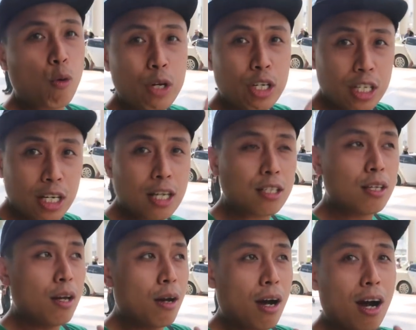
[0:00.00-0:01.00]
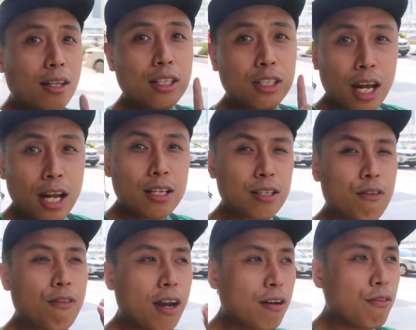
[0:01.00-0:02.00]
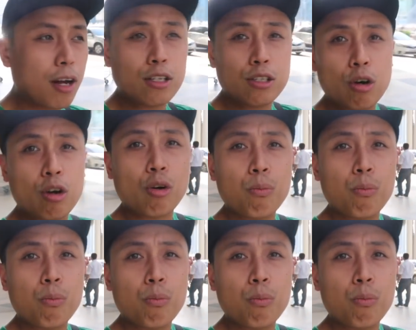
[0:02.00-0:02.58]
which is uh, the trend is a very very strong